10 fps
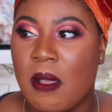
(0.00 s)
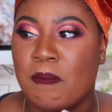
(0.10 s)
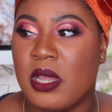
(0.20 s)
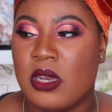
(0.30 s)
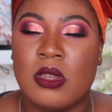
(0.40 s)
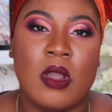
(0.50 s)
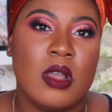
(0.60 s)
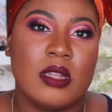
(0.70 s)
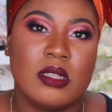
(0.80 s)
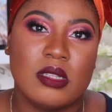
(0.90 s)
but
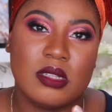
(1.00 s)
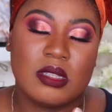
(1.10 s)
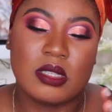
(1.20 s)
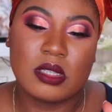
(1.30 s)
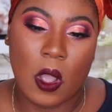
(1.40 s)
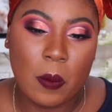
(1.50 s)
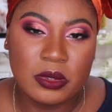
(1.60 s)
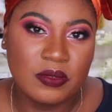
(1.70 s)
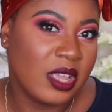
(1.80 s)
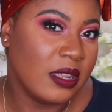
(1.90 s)
not
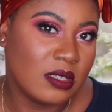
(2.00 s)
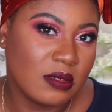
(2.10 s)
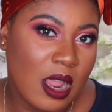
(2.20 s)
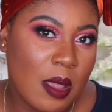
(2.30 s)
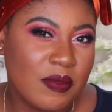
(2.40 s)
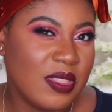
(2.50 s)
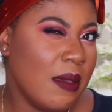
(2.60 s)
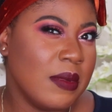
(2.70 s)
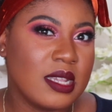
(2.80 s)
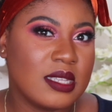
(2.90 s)
sculpted for Instagram, if
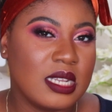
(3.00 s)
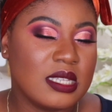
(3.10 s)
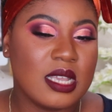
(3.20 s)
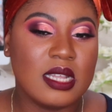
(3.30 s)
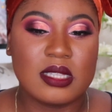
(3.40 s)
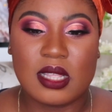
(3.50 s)
that makes any sense.